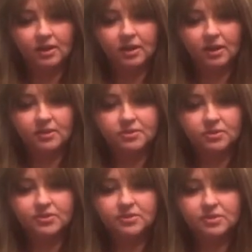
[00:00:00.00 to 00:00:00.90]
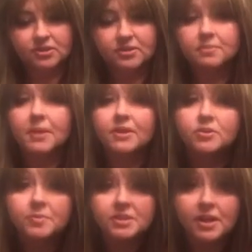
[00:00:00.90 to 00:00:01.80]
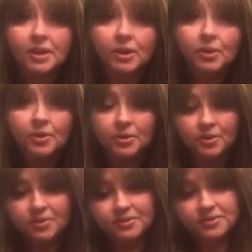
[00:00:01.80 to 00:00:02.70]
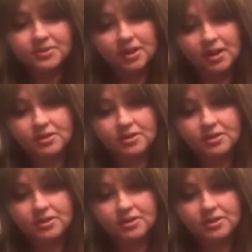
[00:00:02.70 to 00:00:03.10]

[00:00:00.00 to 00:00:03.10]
sausages and mashed potatoes,